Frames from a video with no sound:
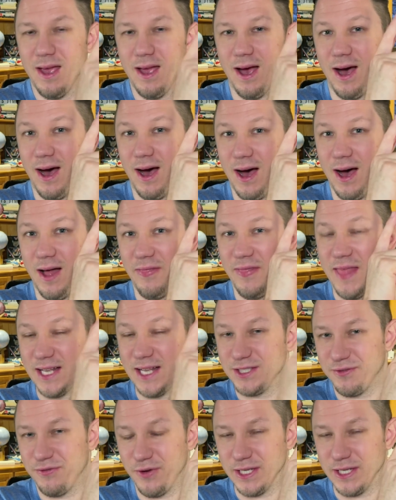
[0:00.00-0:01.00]

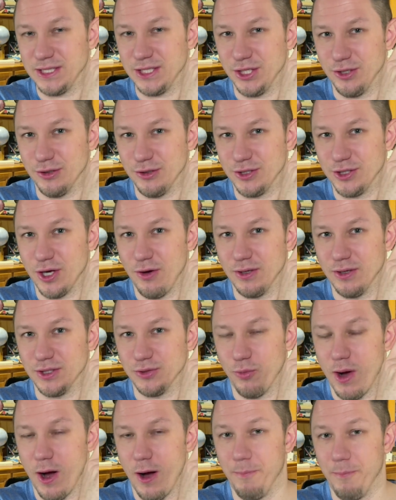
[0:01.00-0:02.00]
That's free to do so as
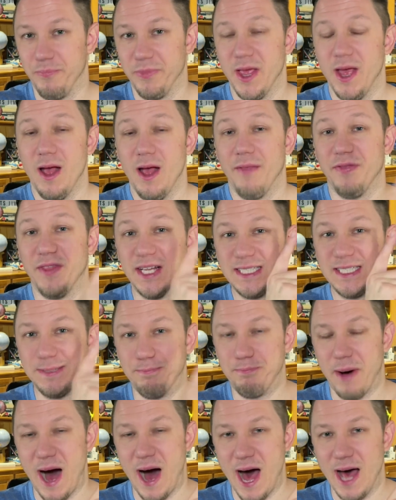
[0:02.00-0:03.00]
well. This
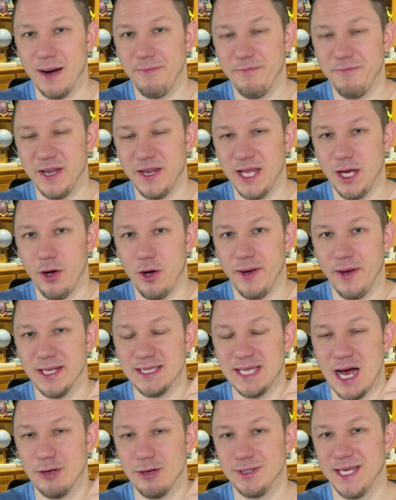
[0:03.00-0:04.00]
bottom video is
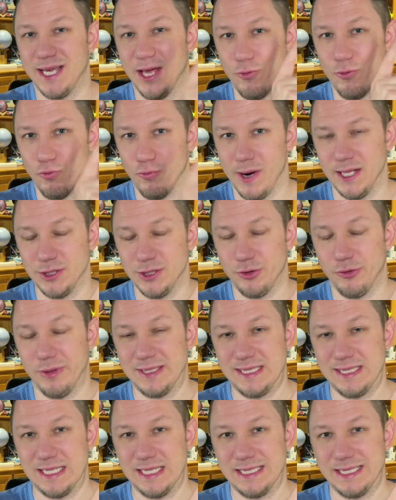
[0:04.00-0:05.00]
how to get rental
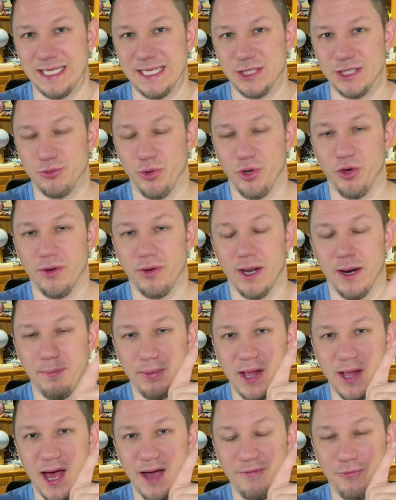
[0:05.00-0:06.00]
assistance, where you can
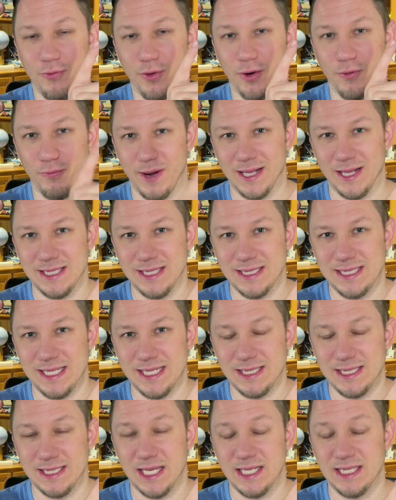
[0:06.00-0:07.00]
apply for rent
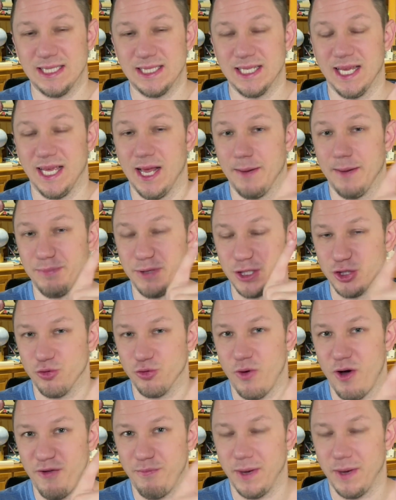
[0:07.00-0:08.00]
assistance and get up to
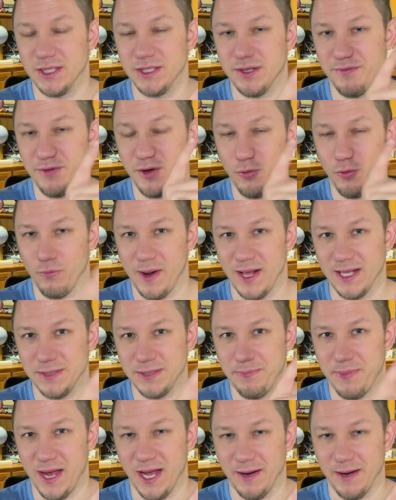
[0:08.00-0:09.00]
12 months of your rent
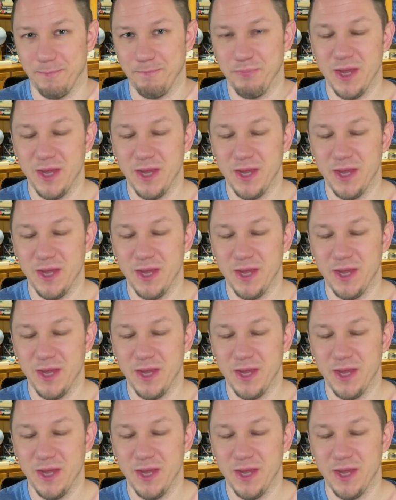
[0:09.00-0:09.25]
paid.